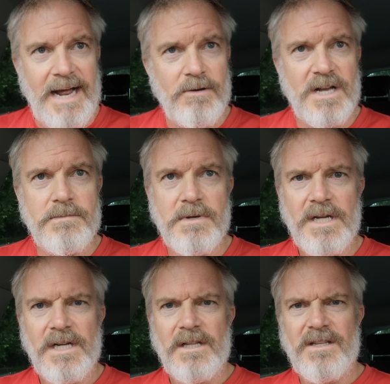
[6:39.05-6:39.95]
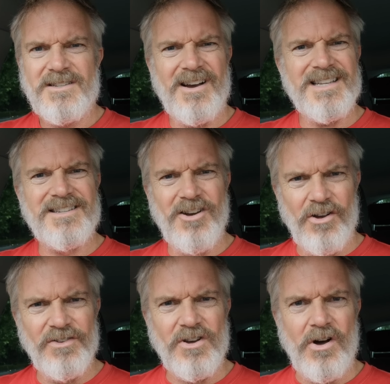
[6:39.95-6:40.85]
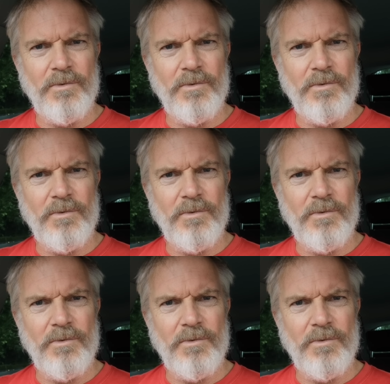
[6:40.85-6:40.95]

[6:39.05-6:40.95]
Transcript: How come this guy's gone,